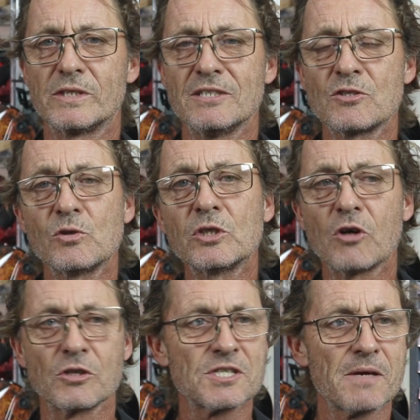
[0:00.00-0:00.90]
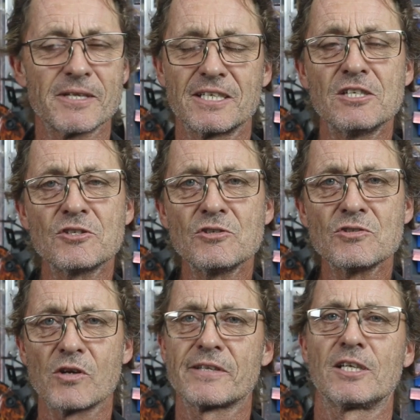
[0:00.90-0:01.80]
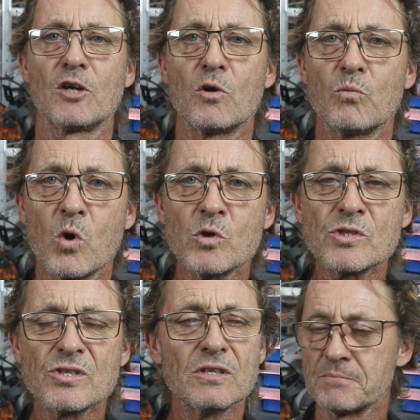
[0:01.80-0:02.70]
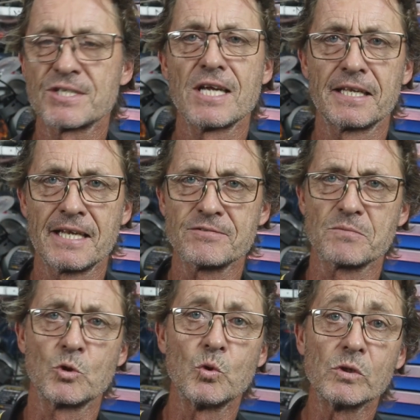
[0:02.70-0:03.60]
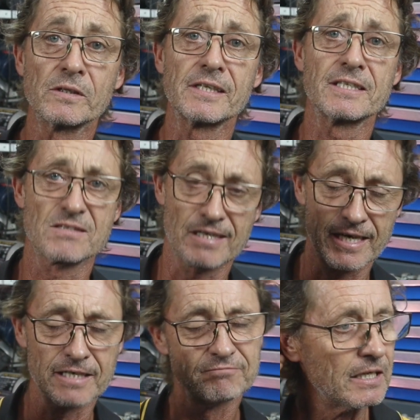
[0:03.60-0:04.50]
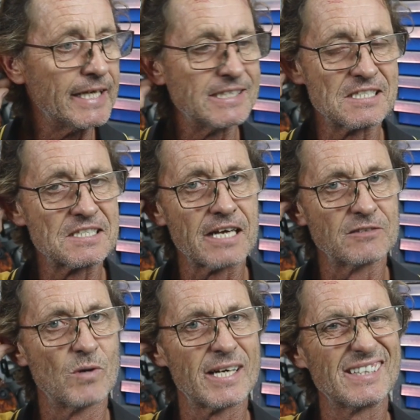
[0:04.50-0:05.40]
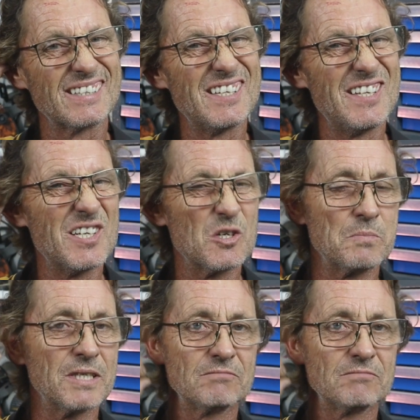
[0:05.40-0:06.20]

into it on some of the issues, I think I was. Started to have some coolant leaks. Engine started to run a little bit